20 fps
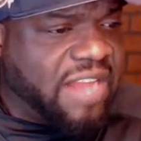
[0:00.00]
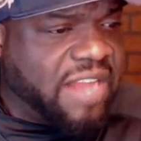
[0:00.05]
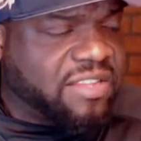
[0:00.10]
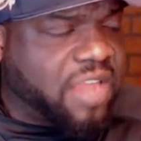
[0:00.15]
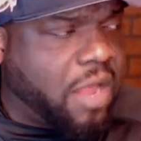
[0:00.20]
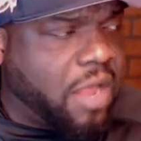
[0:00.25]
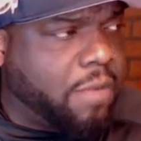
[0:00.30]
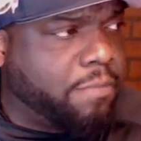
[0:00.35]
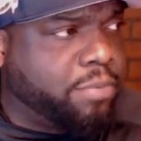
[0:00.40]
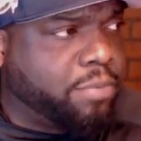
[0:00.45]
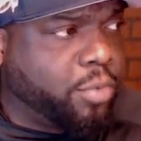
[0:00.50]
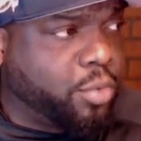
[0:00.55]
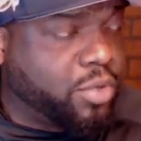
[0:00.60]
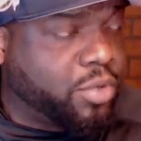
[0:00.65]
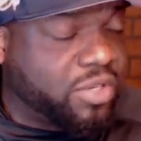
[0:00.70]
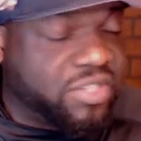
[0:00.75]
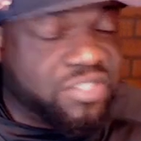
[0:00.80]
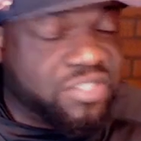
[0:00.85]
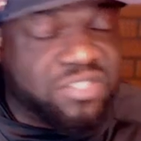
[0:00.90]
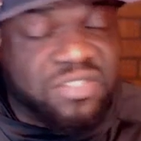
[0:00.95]
out
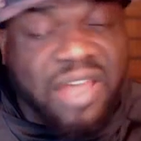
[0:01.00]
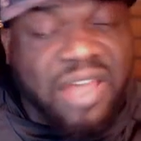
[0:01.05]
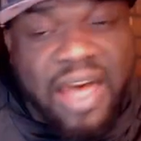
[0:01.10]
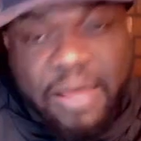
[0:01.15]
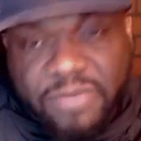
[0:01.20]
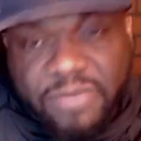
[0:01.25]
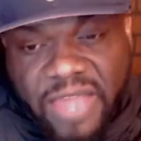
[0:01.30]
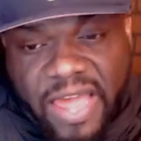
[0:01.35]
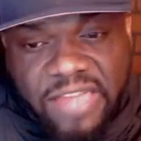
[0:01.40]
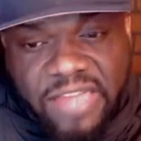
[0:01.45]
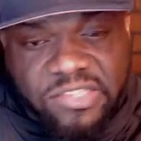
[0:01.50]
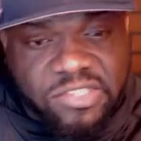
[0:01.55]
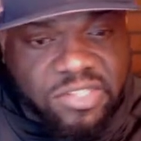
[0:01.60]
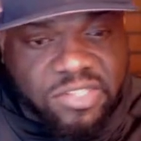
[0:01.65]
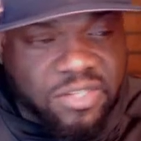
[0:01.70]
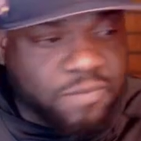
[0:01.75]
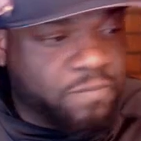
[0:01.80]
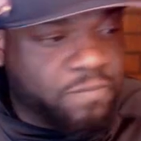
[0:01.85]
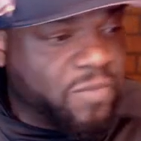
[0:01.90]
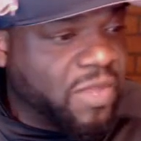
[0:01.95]
brutally, stopped
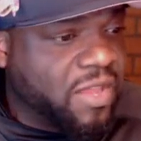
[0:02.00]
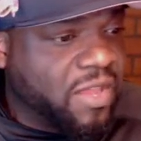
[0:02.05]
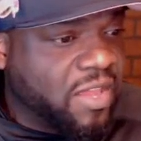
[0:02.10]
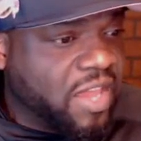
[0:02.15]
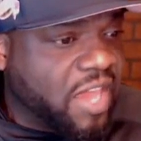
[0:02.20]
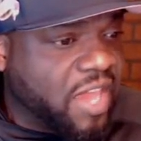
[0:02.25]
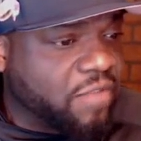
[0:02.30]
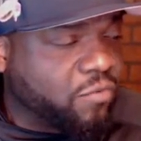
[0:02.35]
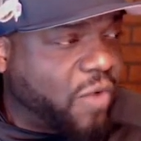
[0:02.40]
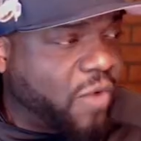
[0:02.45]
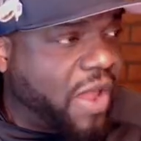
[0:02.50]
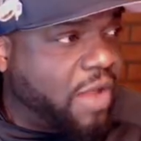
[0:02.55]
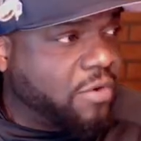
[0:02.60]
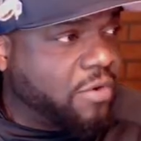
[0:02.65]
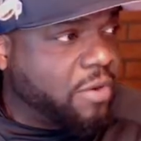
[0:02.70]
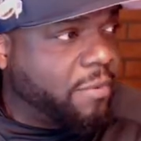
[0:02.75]
actually, in round number